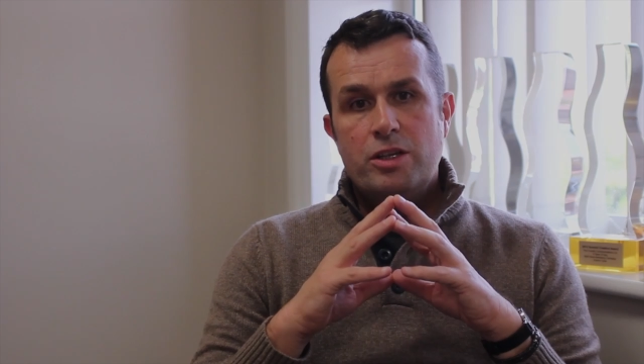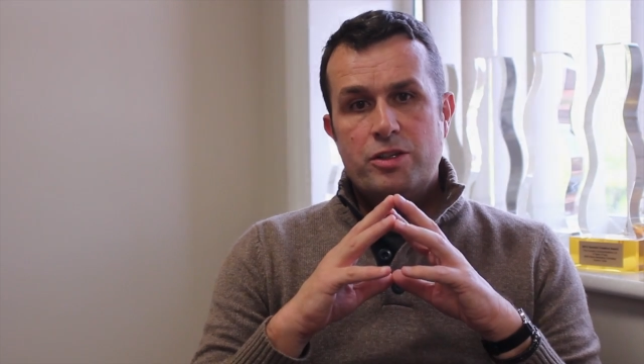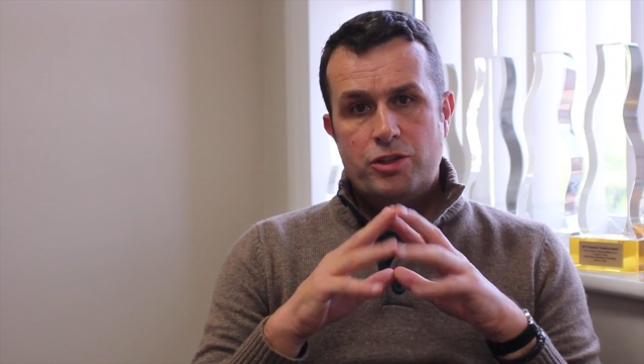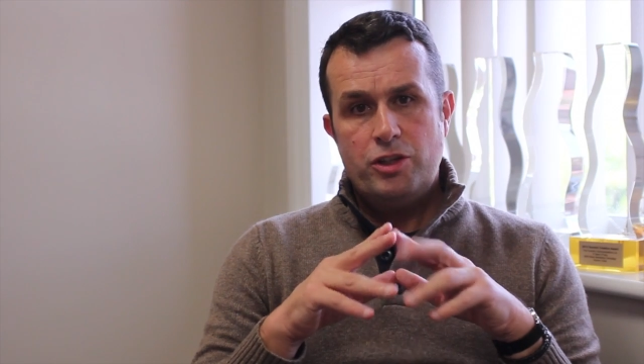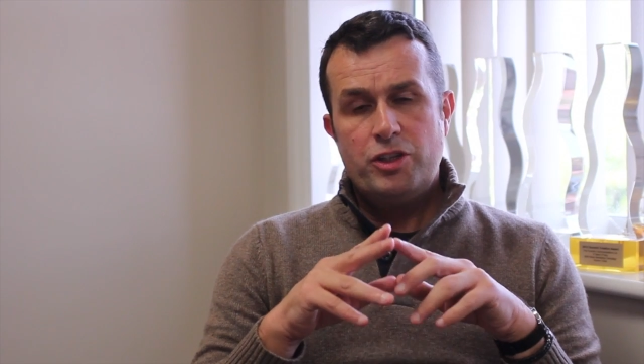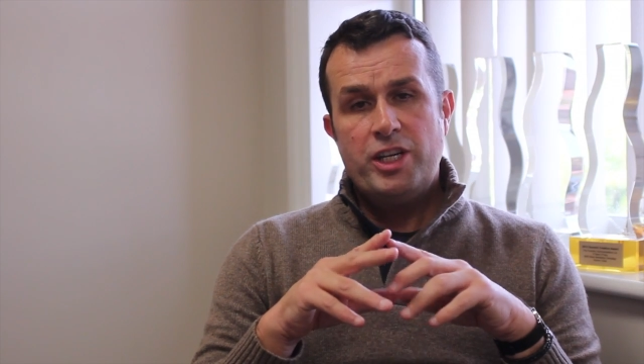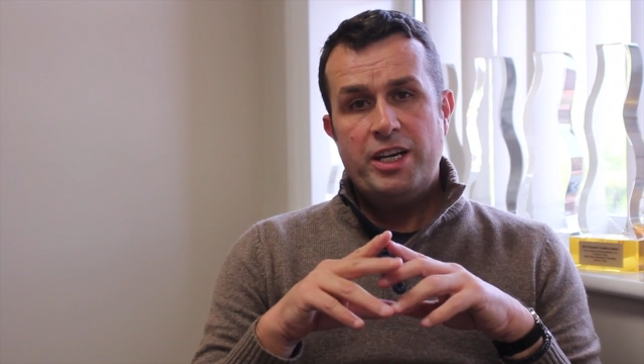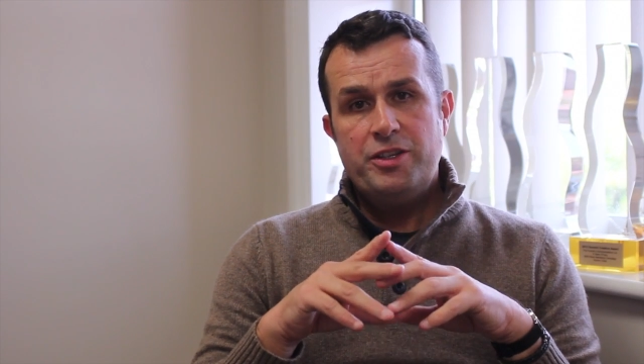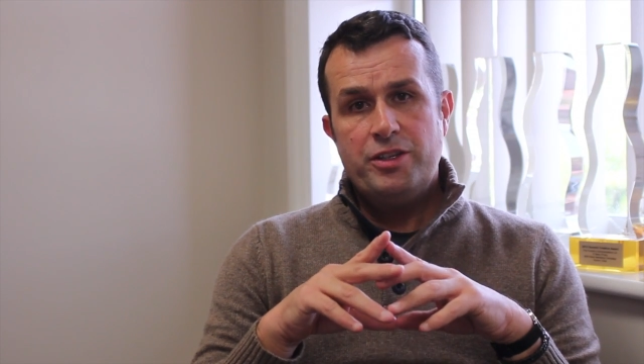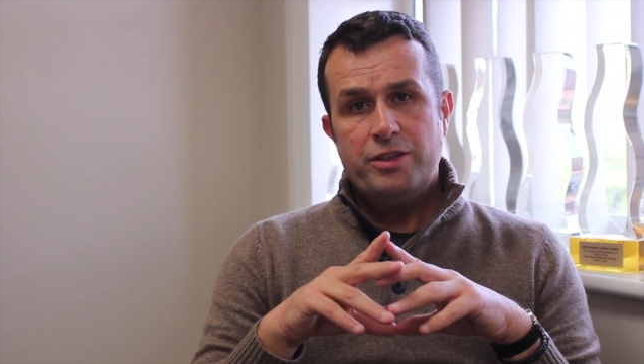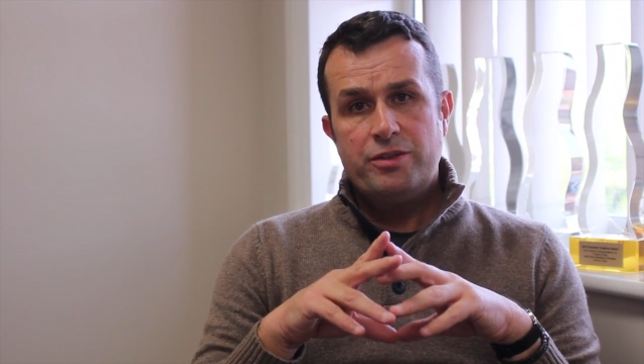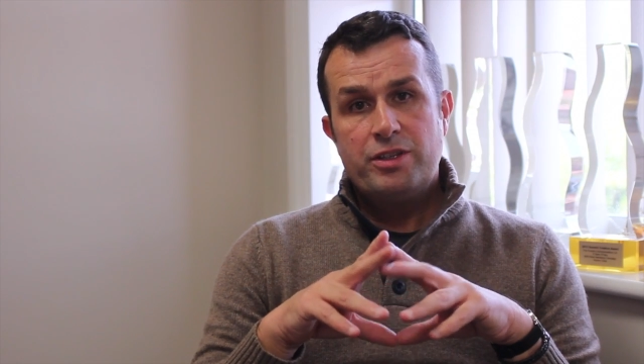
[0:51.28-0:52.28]
Search
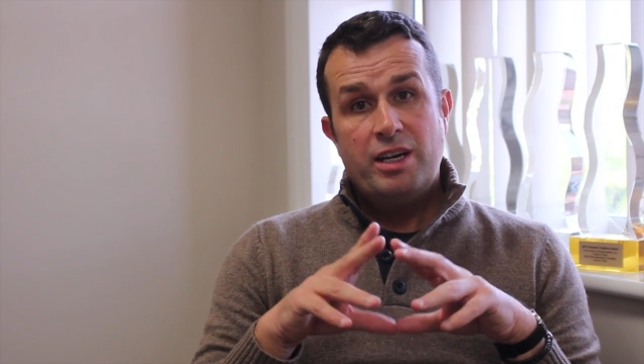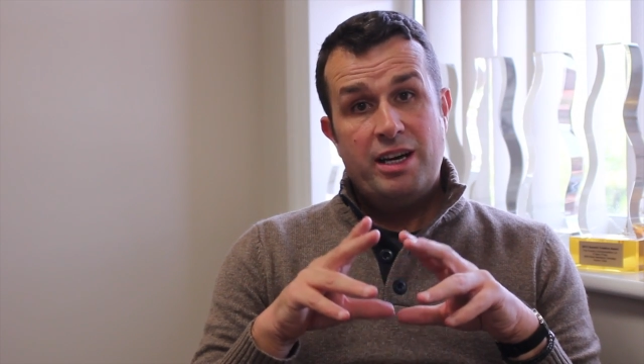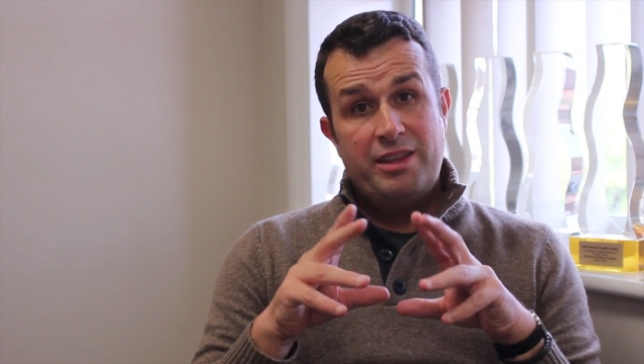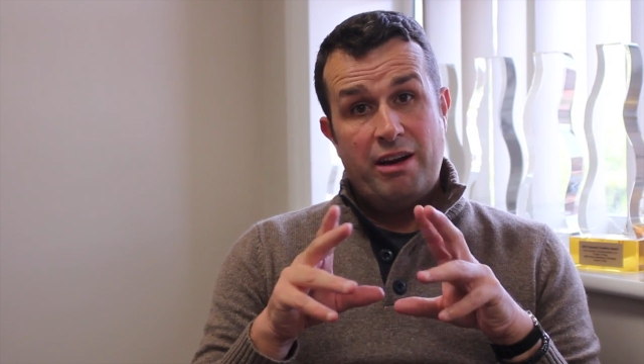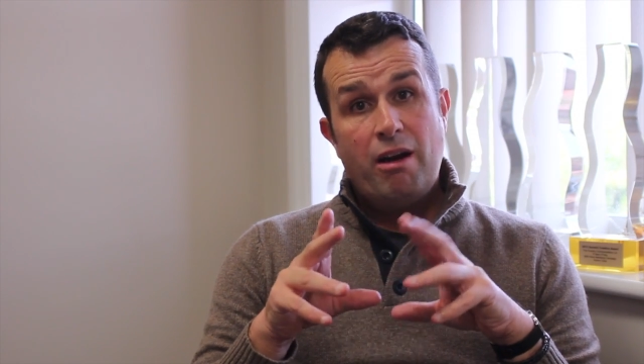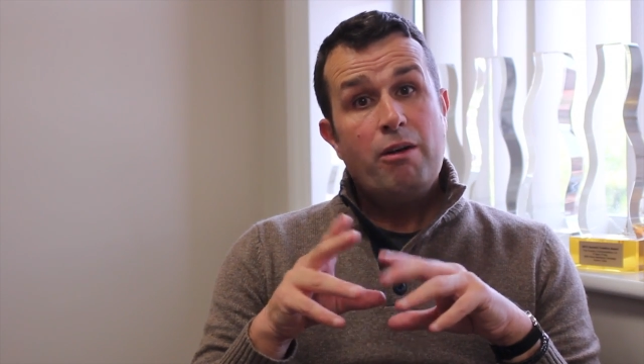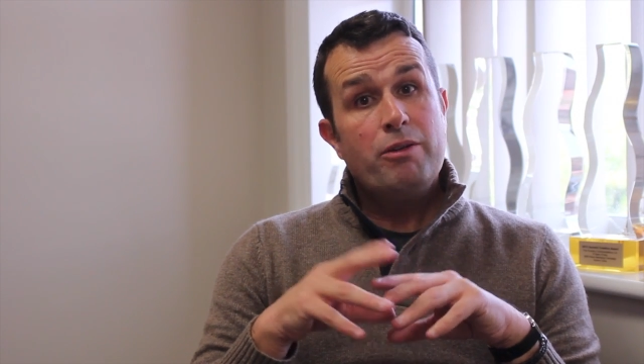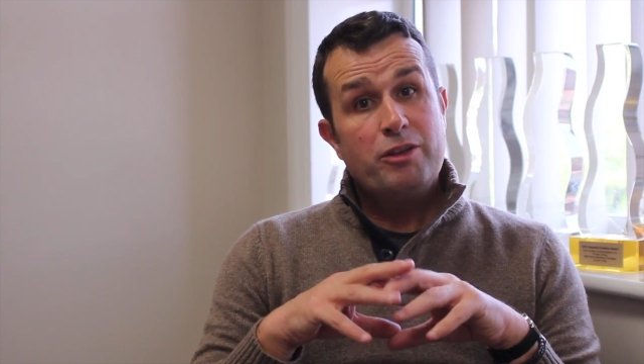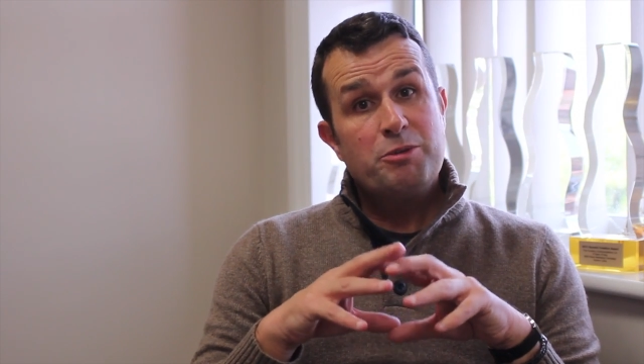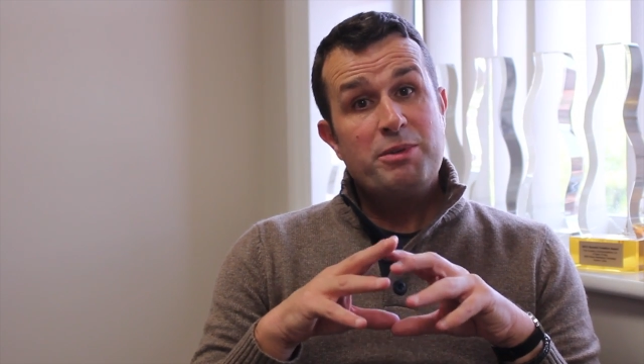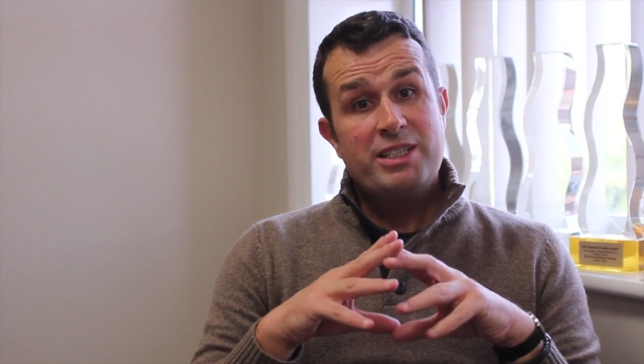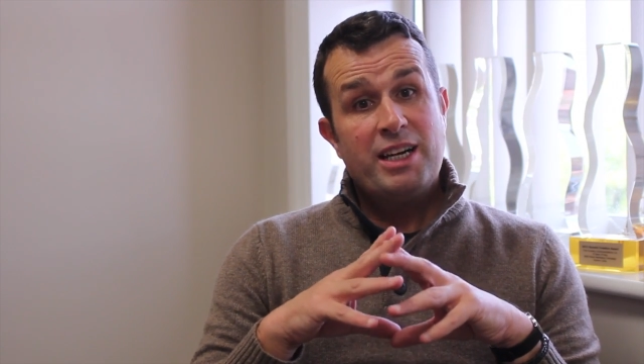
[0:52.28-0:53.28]
engines, and there are
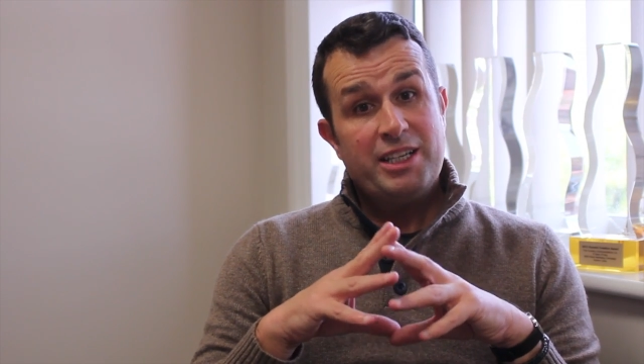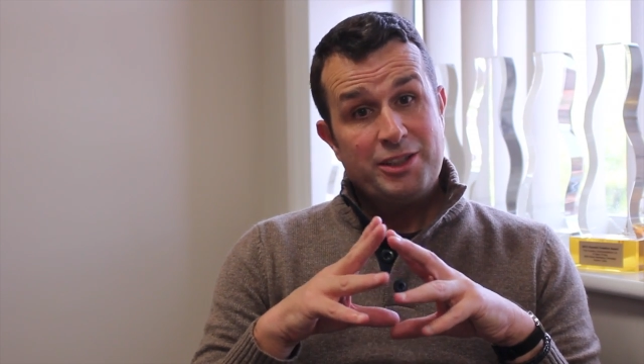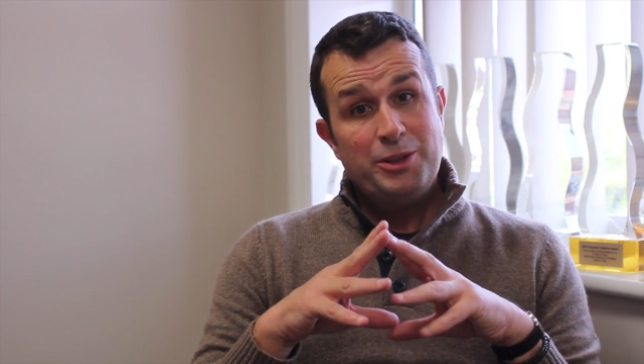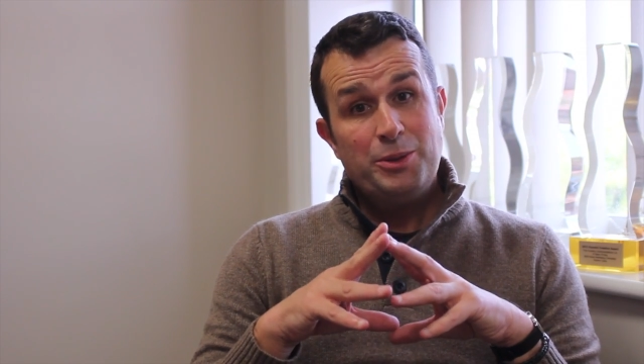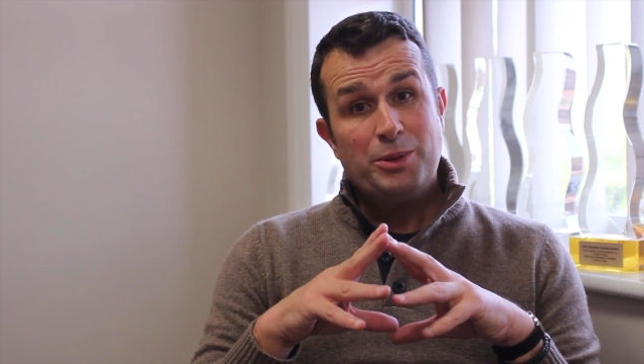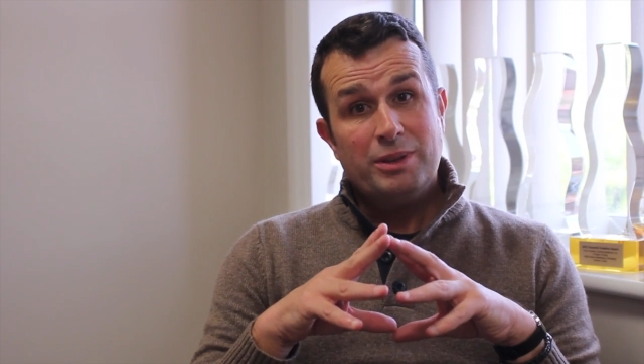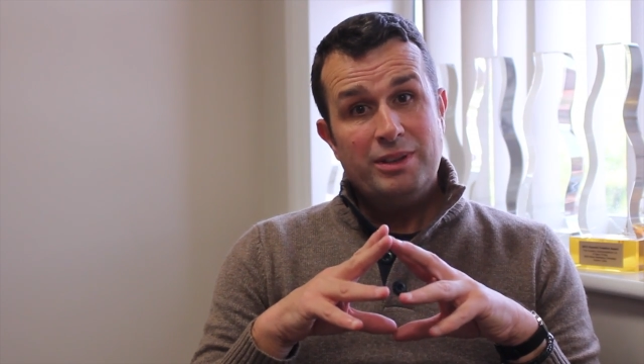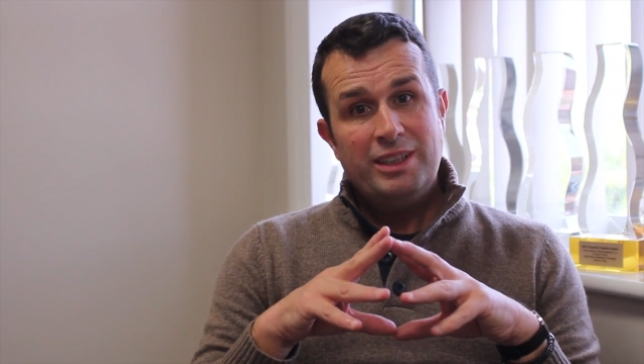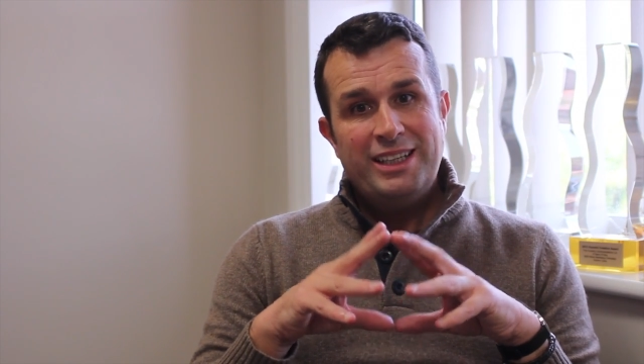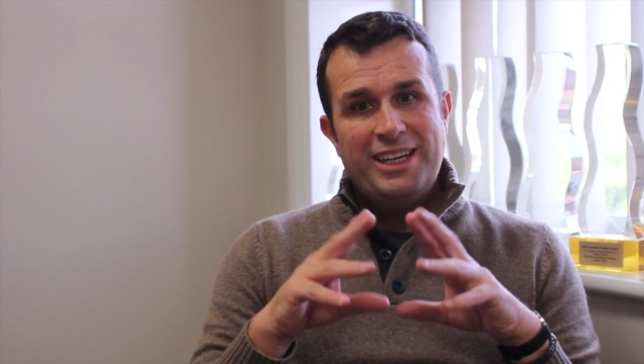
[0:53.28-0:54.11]
others besides Google,